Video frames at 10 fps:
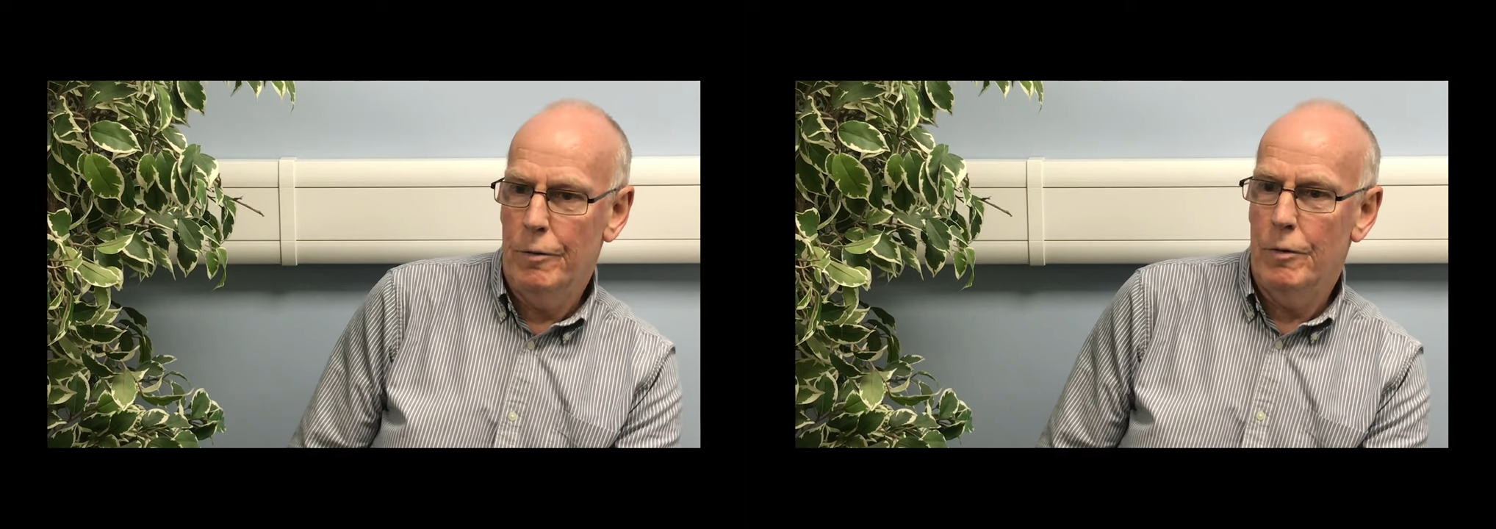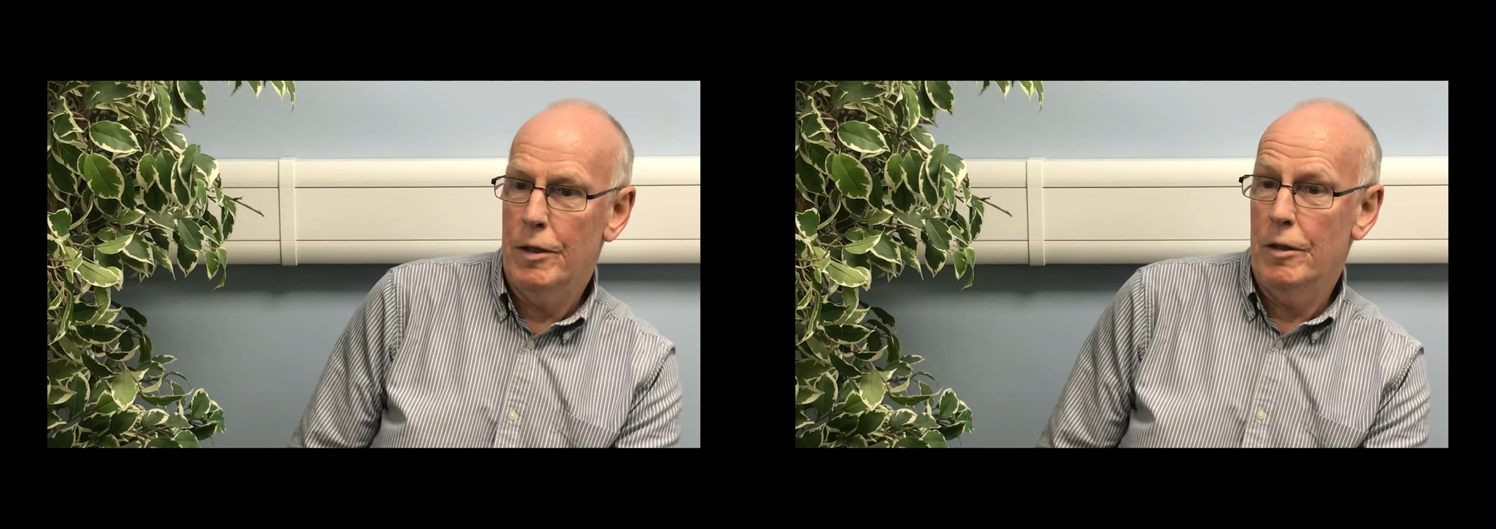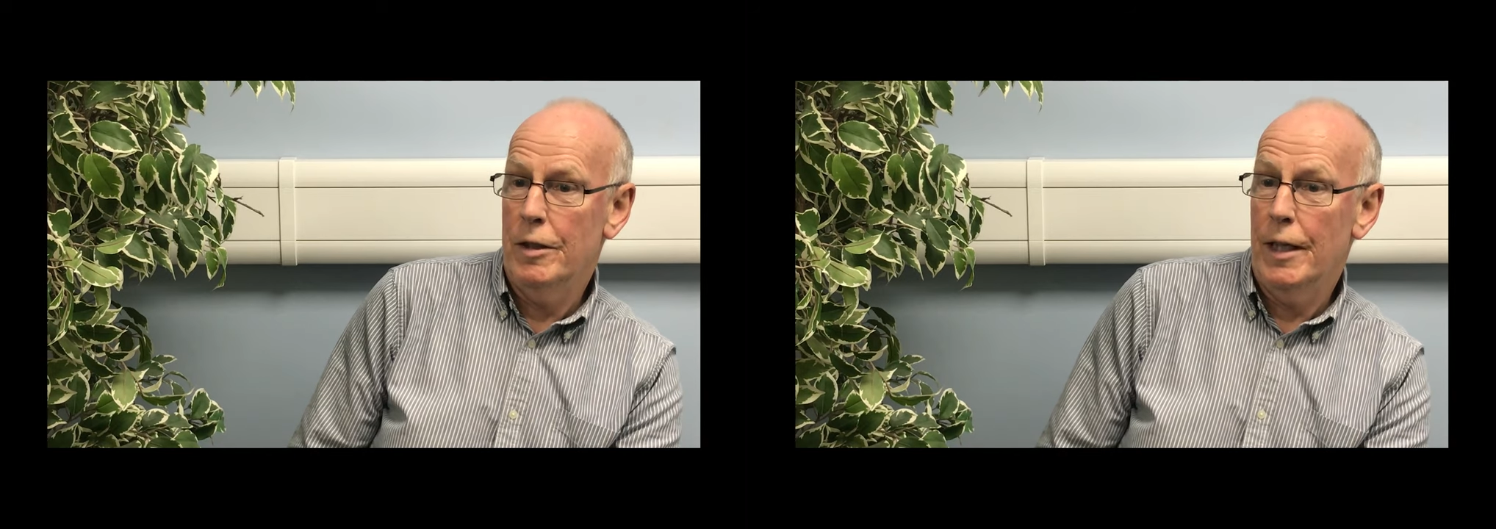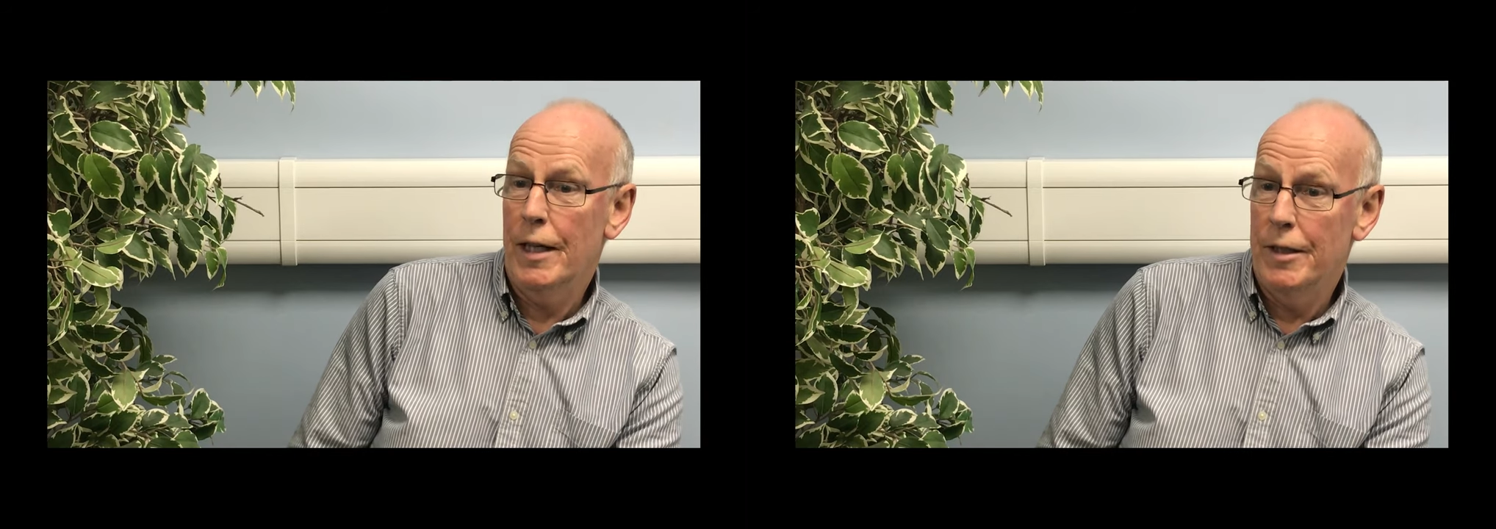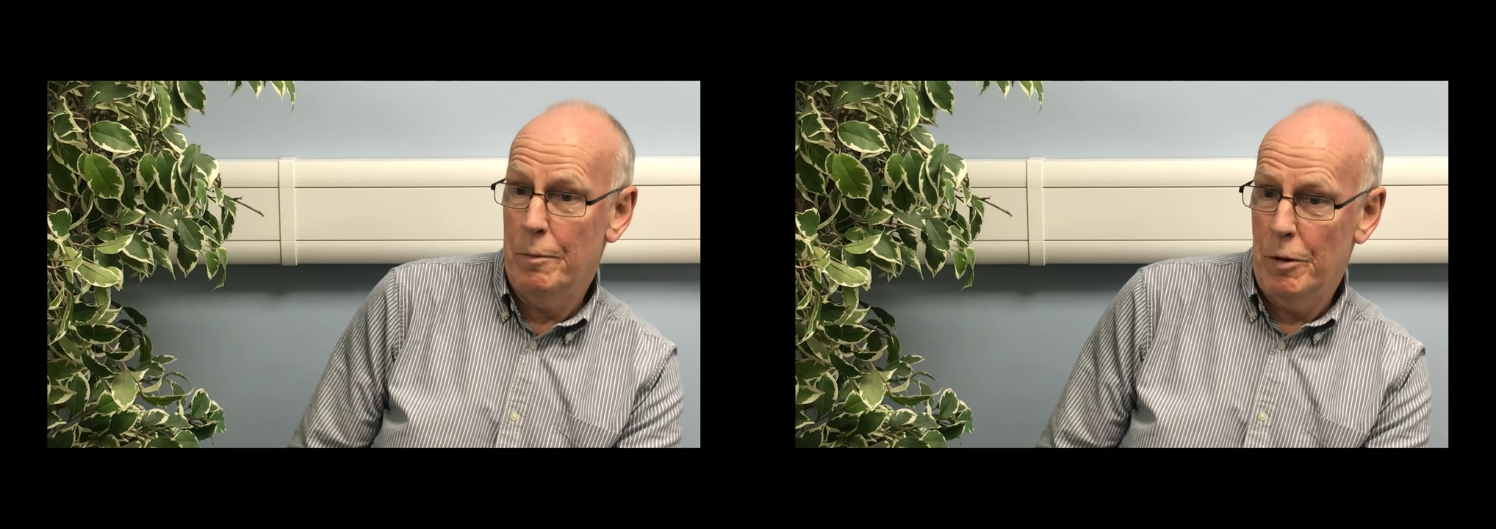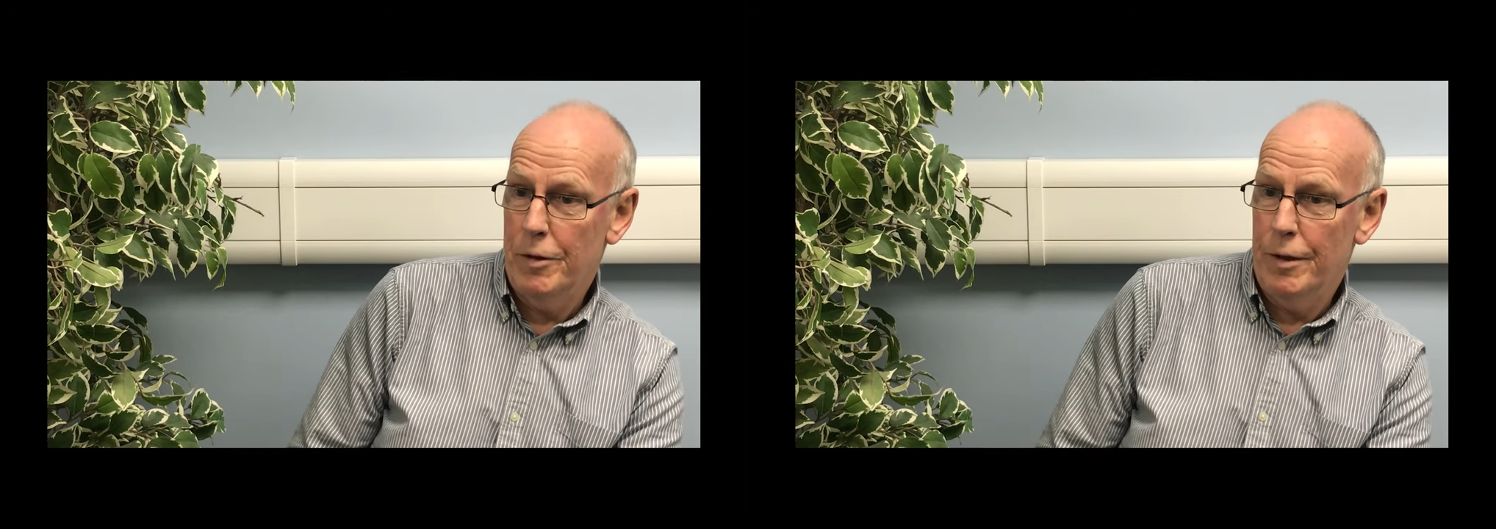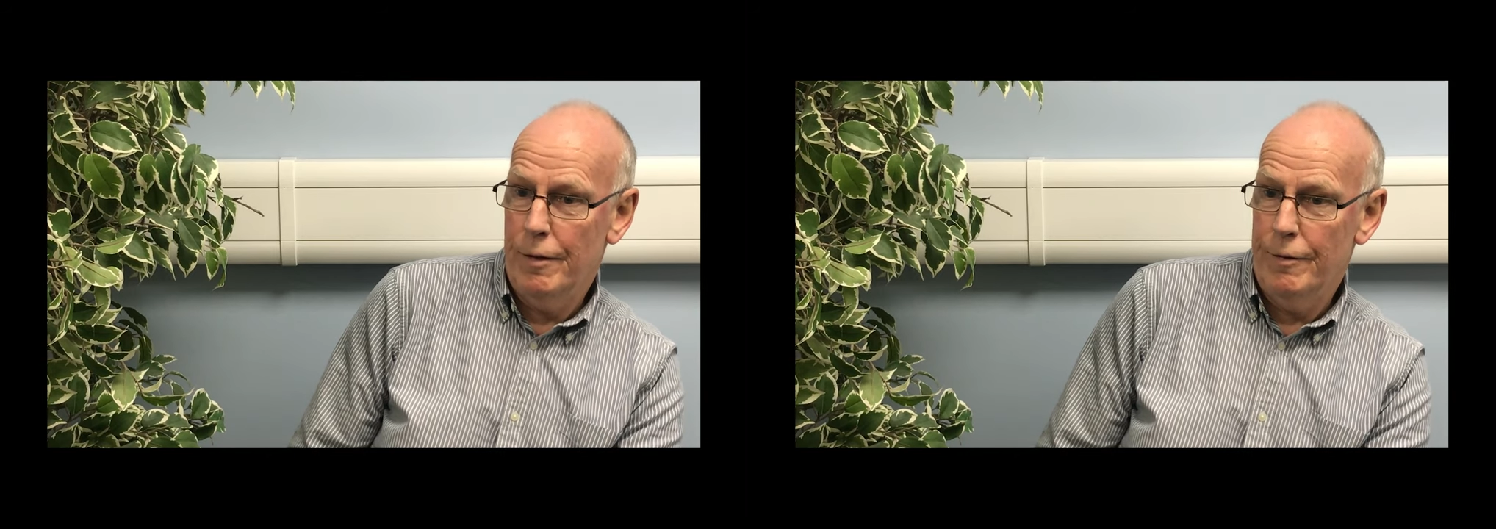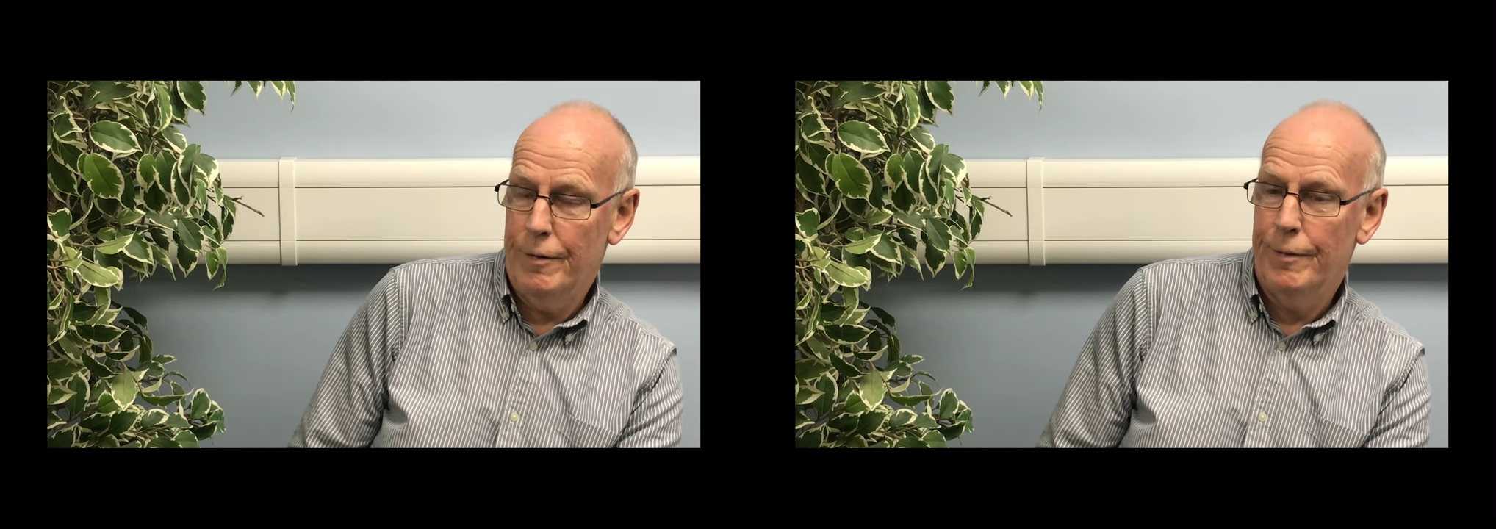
which is again is a positive.